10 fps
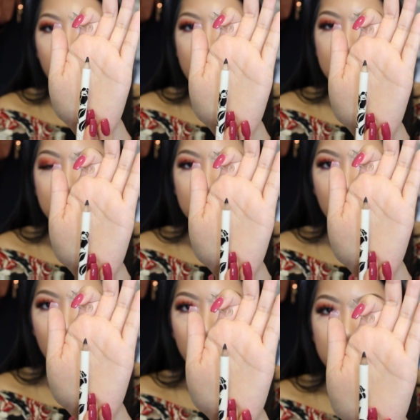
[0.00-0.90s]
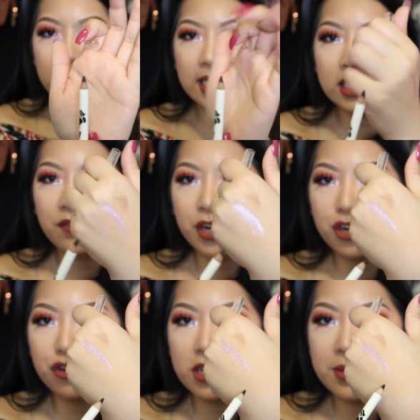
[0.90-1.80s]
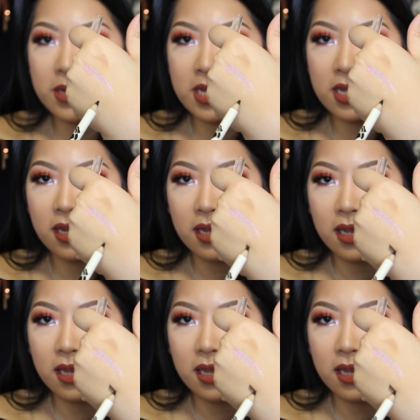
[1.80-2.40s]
pencil, and it is very creamy,